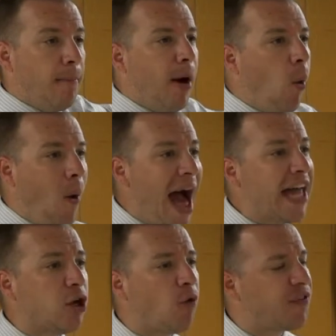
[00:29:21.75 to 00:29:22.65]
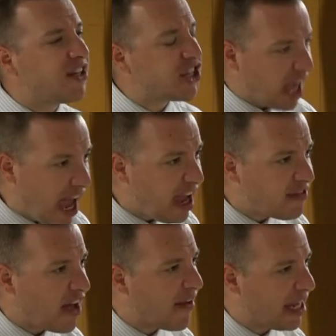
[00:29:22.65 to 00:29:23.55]
But why don't the saved
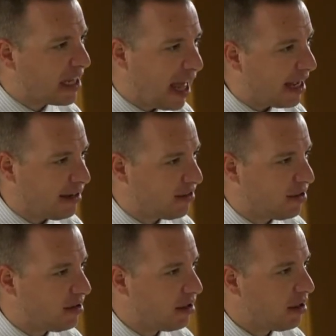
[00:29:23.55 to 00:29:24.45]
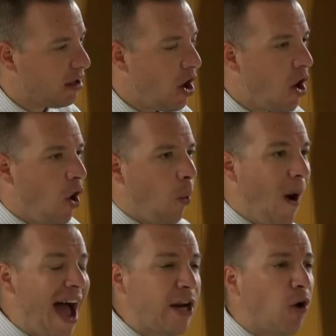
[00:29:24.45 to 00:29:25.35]
have any light?
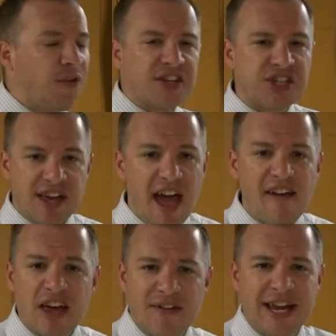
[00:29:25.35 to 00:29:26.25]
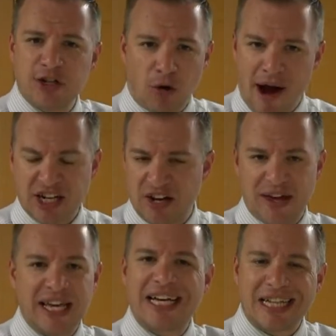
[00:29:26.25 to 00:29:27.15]
Why don't the saved have any direction, have
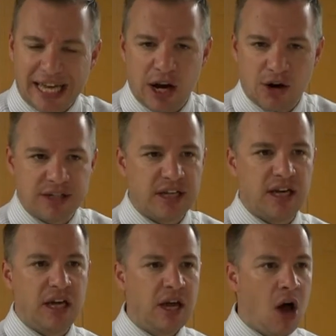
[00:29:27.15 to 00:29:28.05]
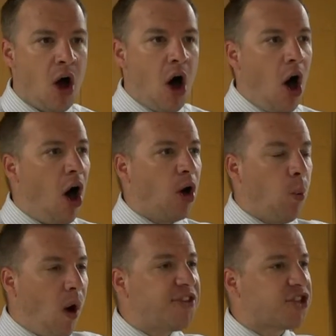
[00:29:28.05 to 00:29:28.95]
any clarity on
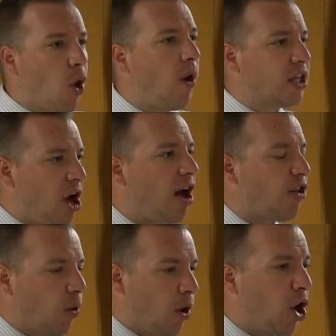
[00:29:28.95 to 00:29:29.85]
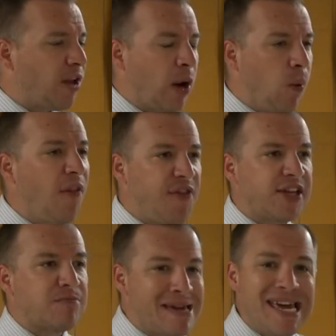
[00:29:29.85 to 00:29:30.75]
what's going on in the world and what
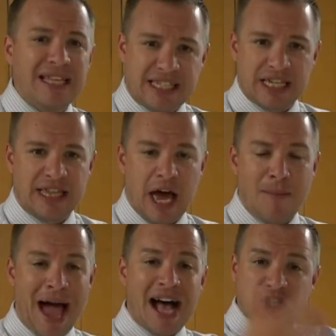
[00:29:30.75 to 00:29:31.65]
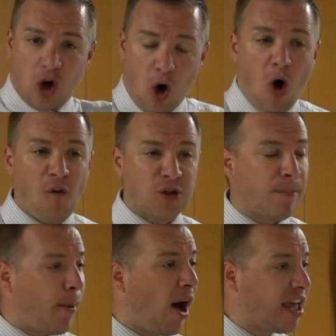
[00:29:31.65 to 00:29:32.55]
this means to them as a whole for the
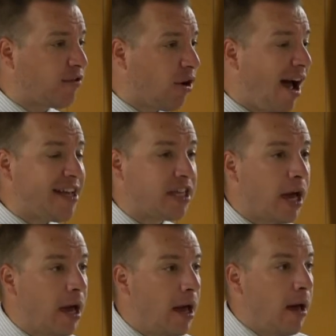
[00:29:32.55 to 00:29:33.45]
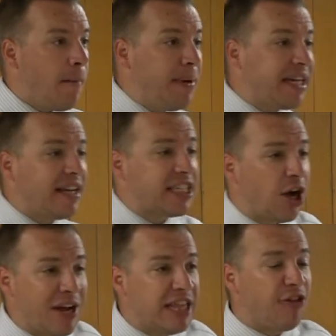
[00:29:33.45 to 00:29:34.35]
body of Christ? Because
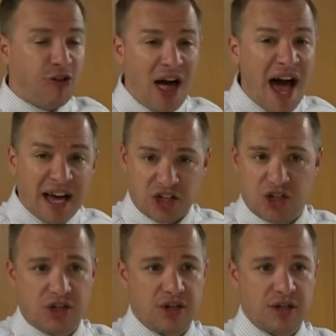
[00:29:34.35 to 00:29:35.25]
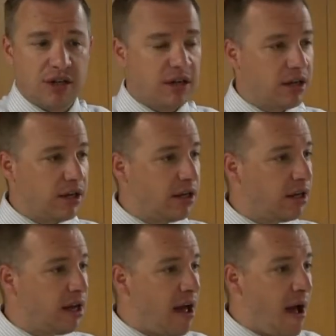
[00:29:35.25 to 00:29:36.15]
they're in the flesh. And
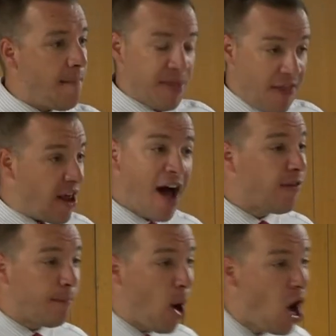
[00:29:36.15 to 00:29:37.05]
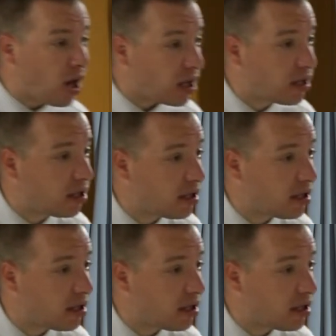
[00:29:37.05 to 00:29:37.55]
they're not in the book.